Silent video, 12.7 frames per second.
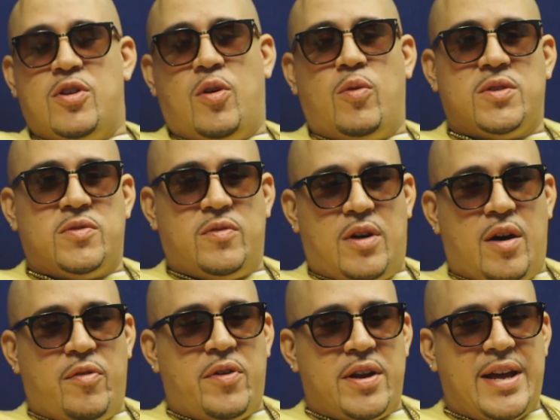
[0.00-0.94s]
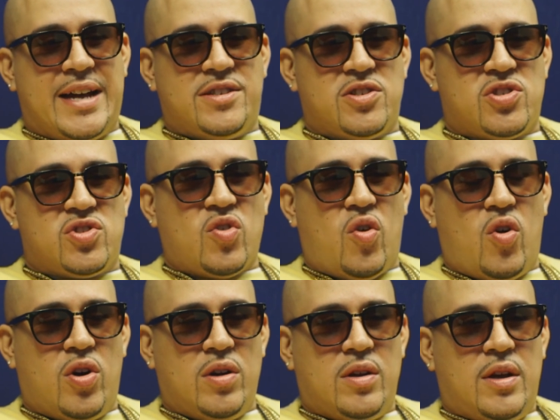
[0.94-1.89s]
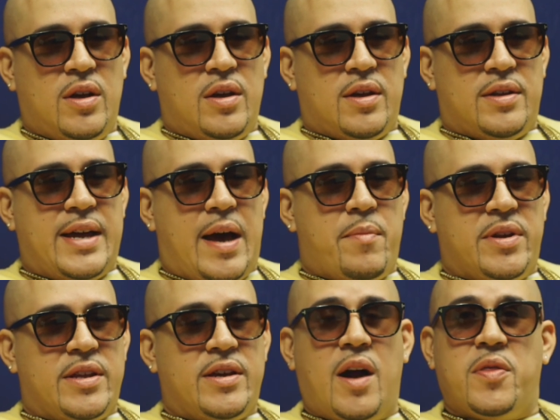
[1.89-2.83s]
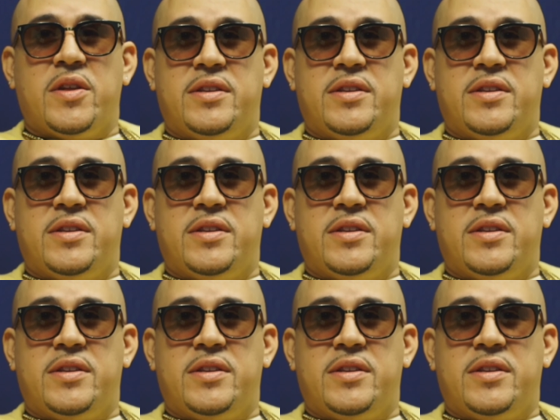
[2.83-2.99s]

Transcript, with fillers: You know what's funny? I just saw Diamond the other